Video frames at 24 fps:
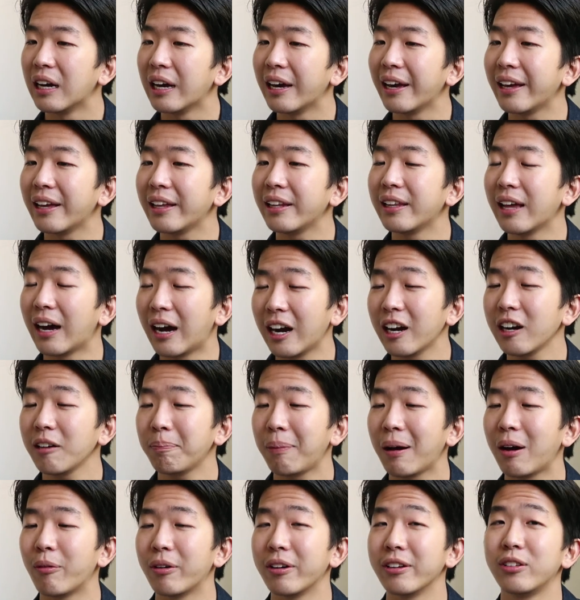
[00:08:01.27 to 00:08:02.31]
And the
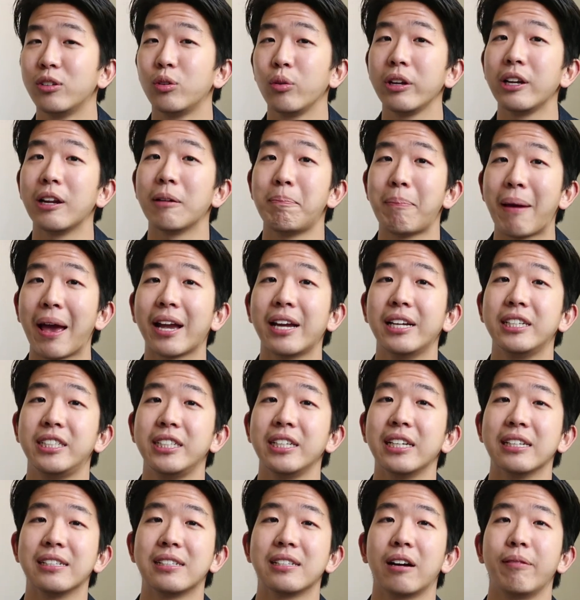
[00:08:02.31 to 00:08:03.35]
hard part was doing the
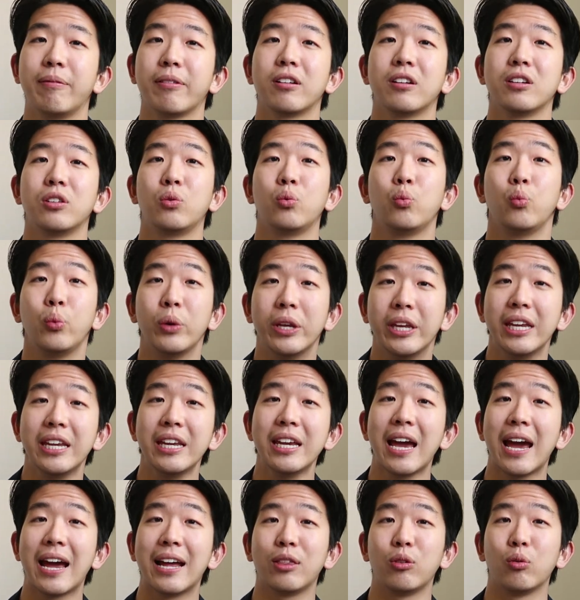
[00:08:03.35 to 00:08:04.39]
packaging itself, because
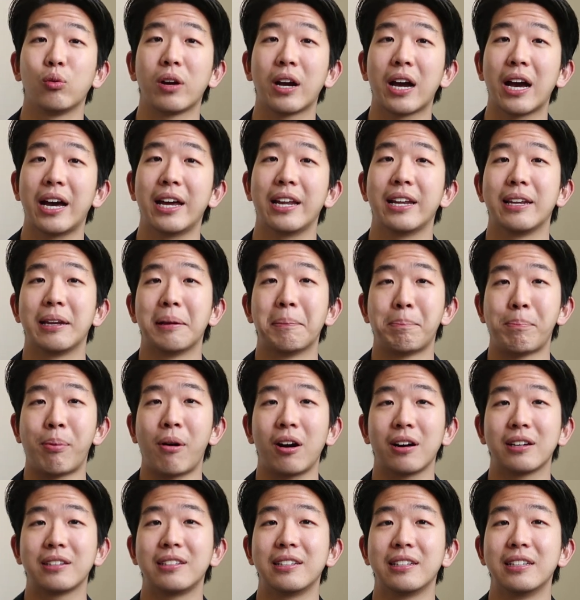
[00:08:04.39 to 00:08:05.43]
we had to cut the
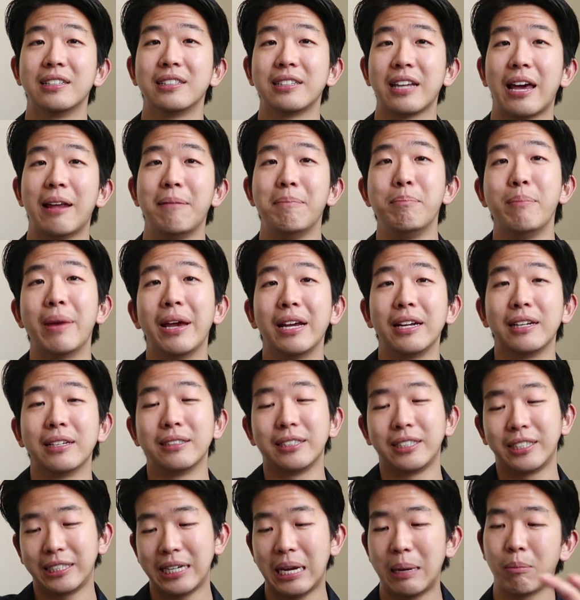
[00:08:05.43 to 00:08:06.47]
boxes and make
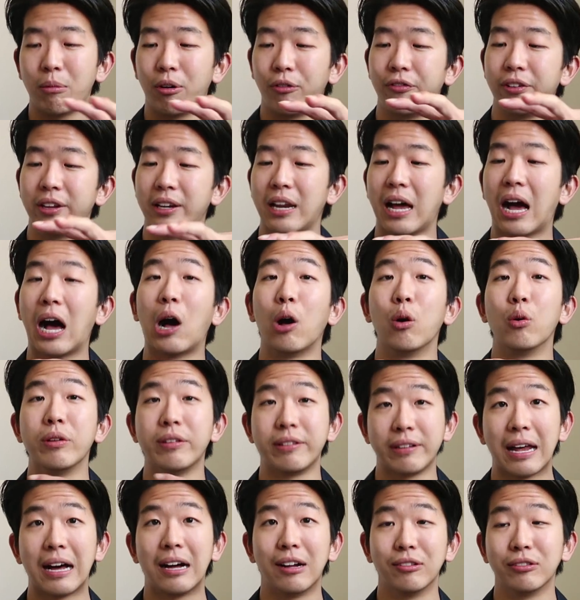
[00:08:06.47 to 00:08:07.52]
the shape of it
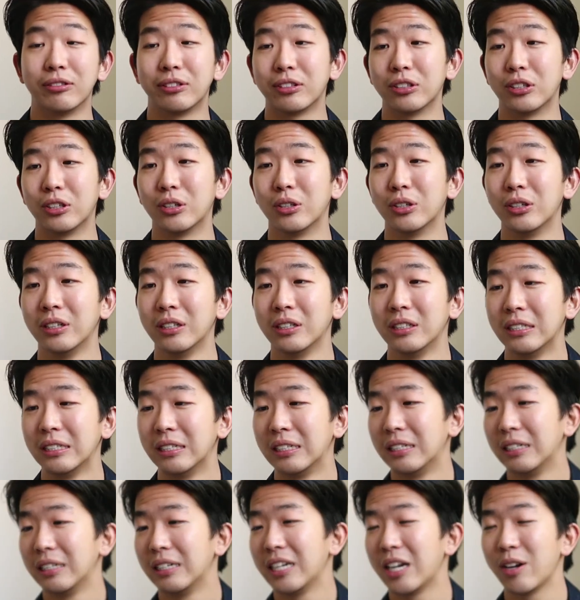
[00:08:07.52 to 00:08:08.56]
ourselves. So
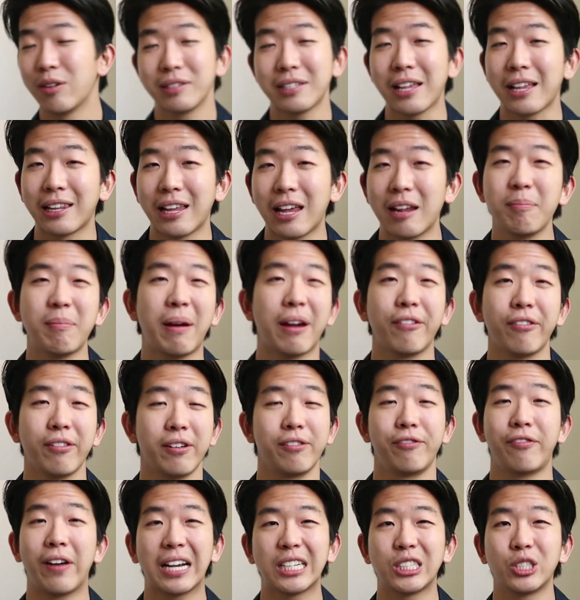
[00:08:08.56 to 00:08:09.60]
it was not done by
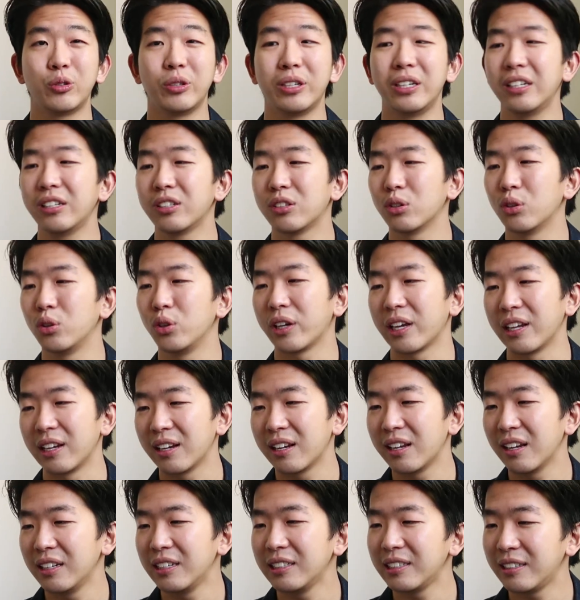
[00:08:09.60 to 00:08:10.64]
a factory, so you
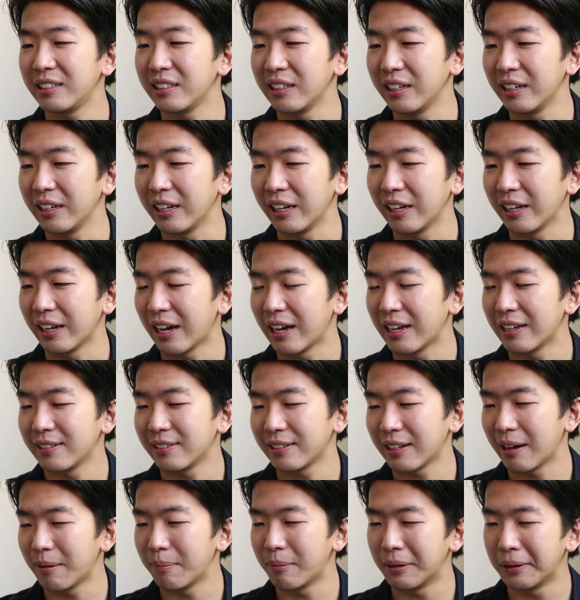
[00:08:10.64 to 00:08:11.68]
can clearly see it
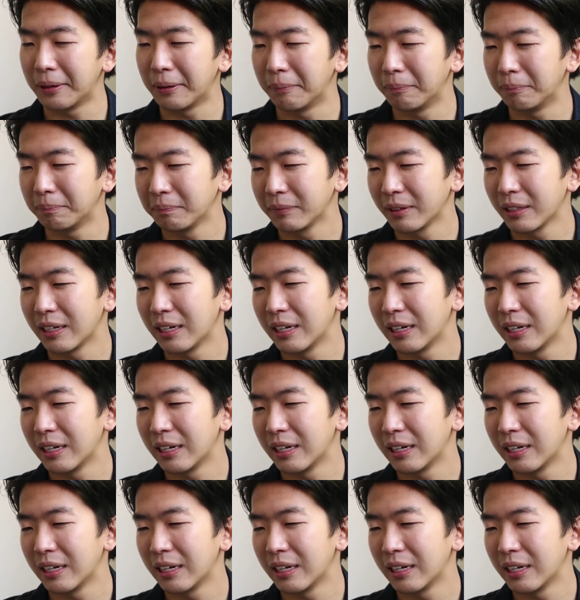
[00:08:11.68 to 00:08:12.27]
has some